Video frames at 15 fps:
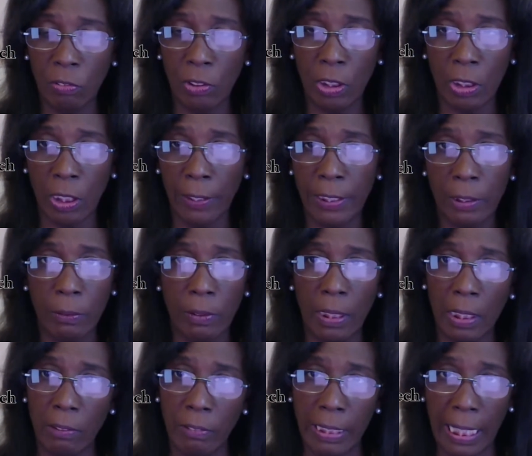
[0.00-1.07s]
going to
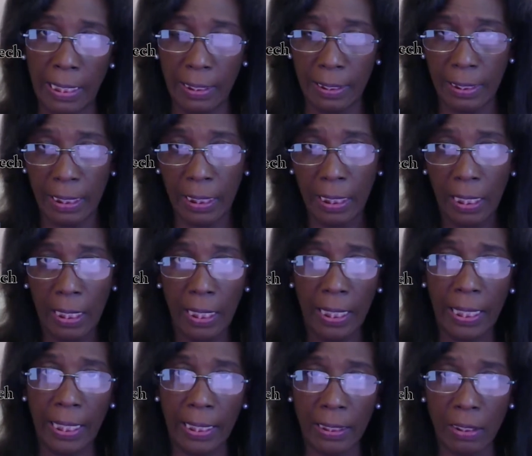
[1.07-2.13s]
another reality
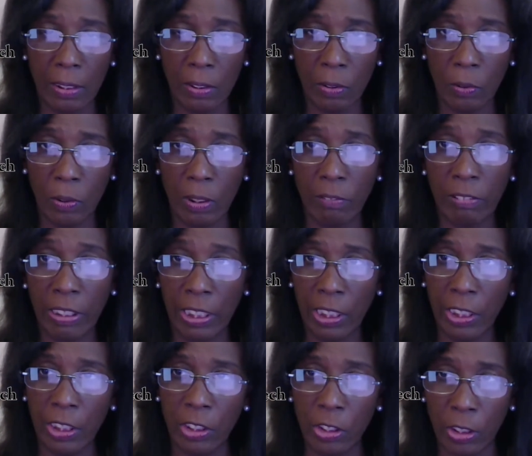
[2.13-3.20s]
is called a
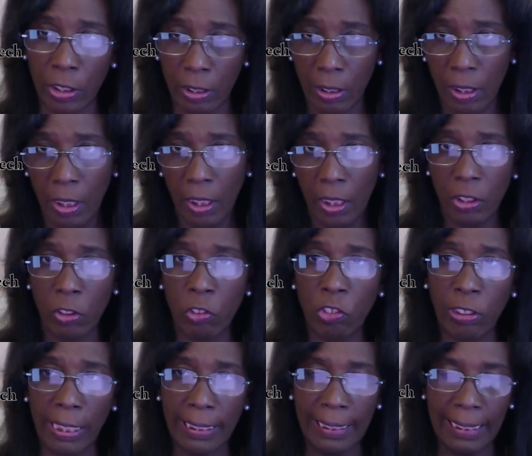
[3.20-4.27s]
recursion. You
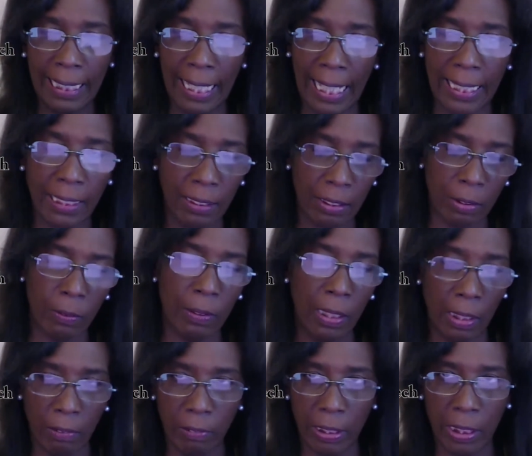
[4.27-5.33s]
translate to
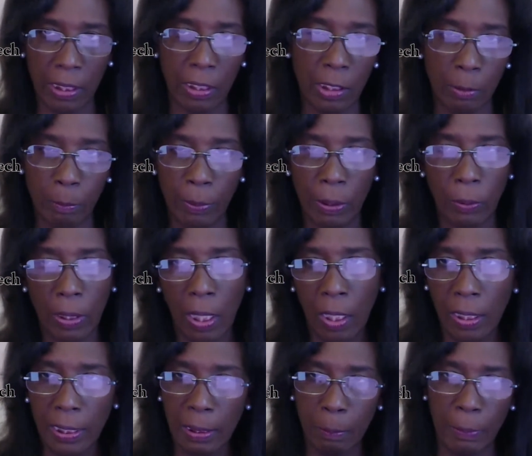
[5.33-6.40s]
another recursion, but I'll
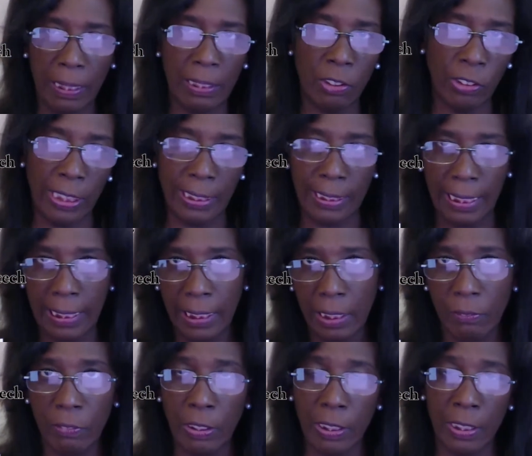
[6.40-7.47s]
explain translating
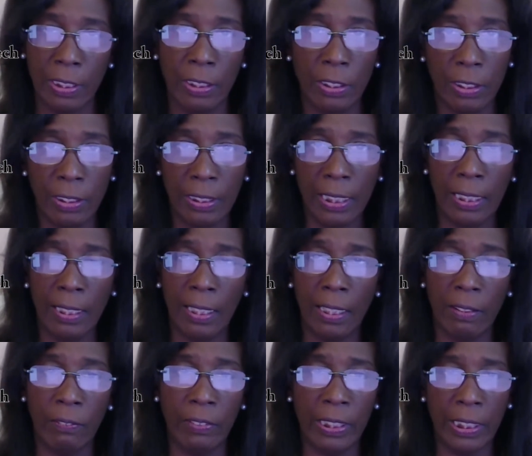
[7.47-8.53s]
recursions in another
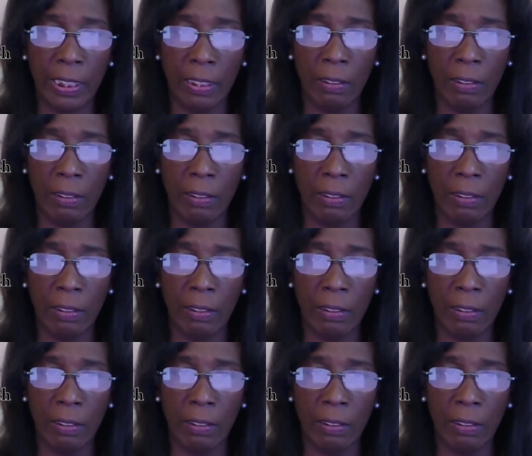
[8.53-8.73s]
video.